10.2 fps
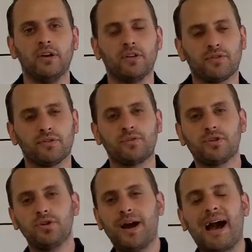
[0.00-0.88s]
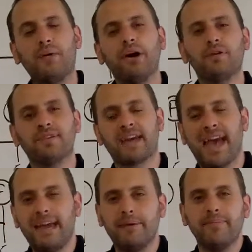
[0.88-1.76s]
through to how I
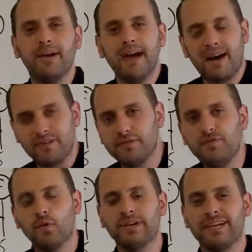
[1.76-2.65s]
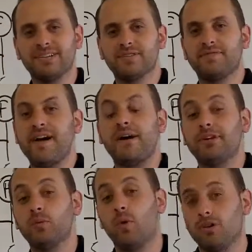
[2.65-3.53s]
overcame having 4 years of
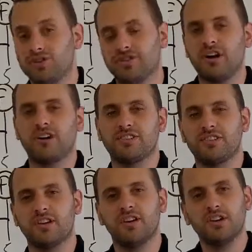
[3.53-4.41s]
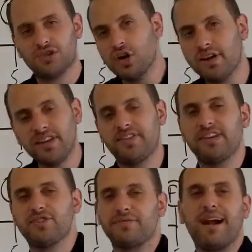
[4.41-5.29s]
failure, what started turning
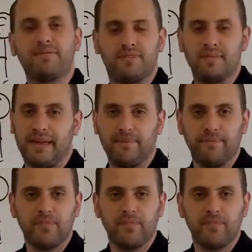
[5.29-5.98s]
things around for me.